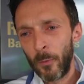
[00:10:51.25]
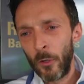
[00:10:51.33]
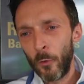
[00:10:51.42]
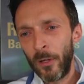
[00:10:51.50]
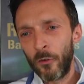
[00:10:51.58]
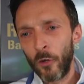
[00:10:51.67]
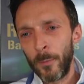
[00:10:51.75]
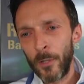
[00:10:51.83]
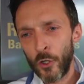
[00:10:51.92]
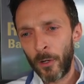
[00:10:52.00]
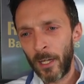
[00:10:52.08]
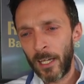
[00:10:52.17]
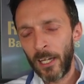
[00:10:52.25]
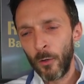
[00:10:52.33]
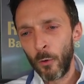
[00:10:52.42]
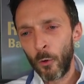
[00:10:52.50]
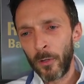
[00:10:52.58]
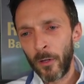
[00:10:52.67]
We know he's going to be joining
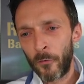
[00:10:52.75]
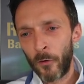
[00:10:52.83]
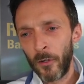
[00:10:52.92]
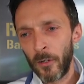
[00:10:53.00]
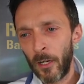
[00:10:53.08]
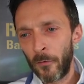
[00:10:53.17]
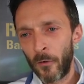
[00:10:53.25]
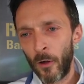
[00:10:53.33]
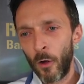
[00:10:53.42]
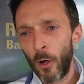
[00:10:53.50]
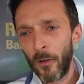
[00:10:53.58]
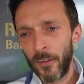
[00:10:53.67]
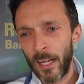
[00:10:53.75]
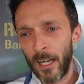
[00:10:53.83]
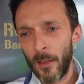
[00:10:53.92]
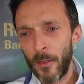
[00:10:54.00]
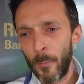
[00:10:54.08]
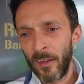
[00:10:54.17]
Kyogo in the front line for a lot of the kind
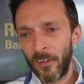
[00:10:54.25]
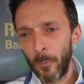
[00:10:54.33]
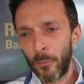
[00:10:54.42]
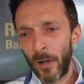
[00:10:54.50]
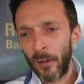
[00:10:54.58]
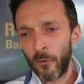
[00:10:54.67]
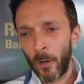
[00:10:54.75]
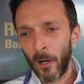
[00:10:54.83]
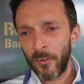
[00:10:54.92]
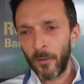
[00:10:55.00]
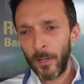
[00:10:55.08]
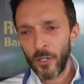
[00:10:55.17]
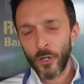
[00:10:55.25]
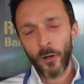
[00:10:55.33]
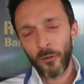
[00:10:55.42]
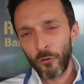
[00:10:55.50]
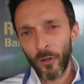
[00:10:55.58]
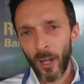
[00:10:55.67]
of the busy press work to make sure
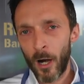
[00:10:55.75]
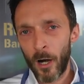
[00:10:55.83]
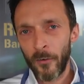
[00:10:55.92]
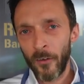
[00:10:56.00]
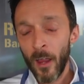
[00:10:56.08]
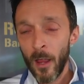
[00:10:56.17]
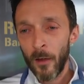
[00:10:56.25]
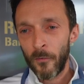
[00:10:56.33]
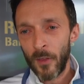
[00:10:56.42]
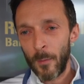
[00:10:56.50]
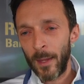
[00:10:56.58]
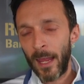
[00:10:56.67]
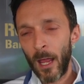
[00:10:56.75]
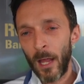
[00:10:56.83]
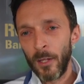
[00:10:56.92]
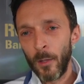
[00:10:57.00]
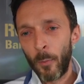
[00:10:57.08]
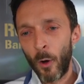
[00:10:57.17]
it's really hard for them to get
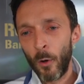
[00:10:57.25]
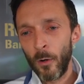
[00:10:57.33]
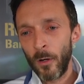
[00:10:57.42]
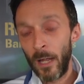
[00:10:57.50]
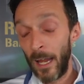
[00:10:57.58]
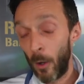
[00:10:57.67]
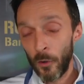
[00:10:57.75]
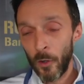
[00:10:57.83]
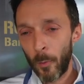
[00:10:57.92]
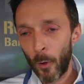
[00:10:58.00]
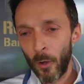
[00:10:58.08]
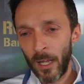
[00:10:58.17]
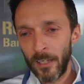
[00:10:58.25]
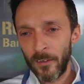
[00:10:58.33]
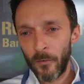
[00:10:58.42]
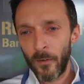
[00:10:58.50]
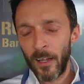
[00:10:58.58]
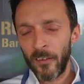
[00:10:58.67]
in the ball, on the ball in
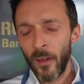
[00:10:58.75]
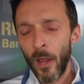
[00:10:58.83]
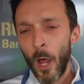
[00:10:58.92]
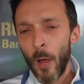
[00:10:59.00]
defence.